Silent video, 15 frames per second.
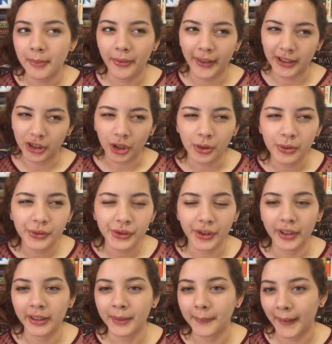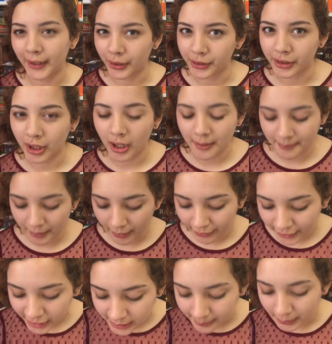but they don't, so then the fight goes on. But
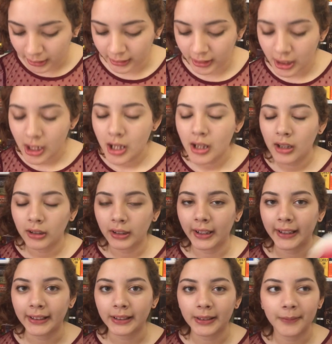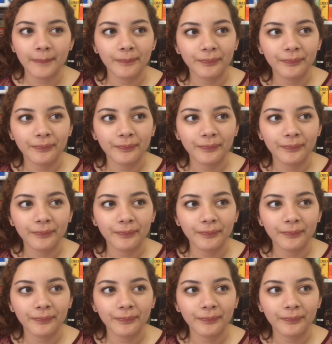in this book, like,